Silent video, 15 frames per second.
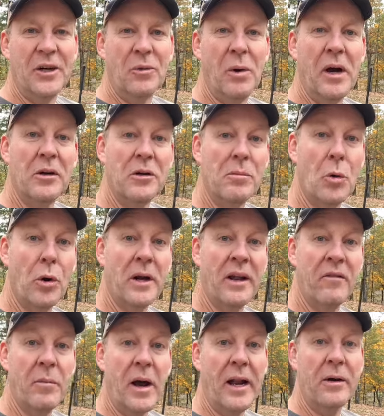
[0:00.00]
Well, good morning,
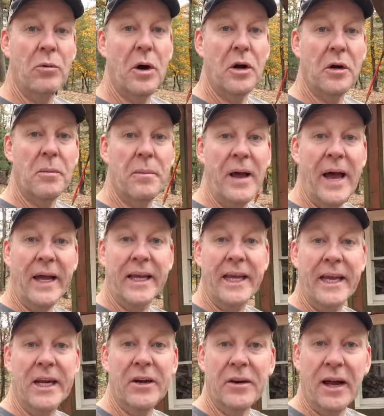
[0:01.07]
everybody. Welcome back
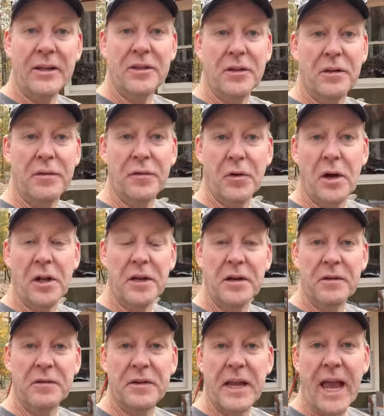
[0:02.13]
here out to the front
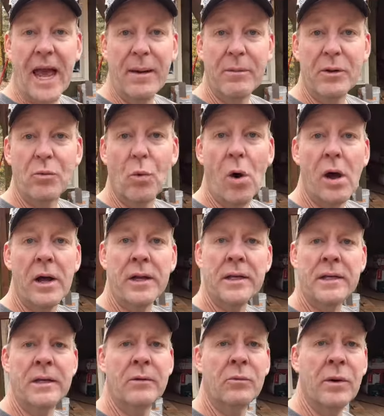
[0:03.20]
of Cabin
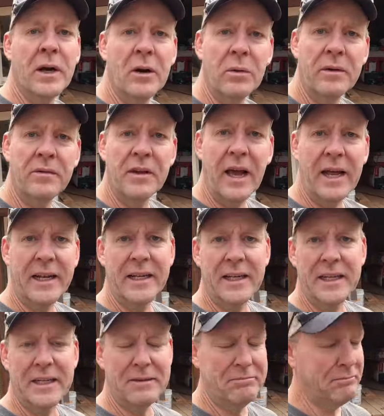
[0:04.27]
One, where we've got
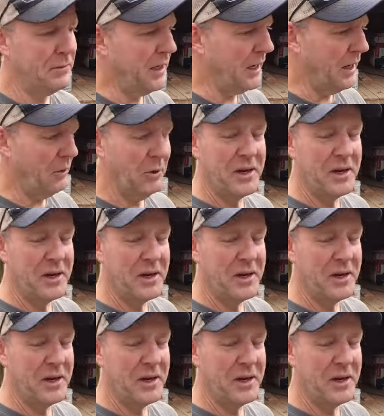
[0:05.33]
a you know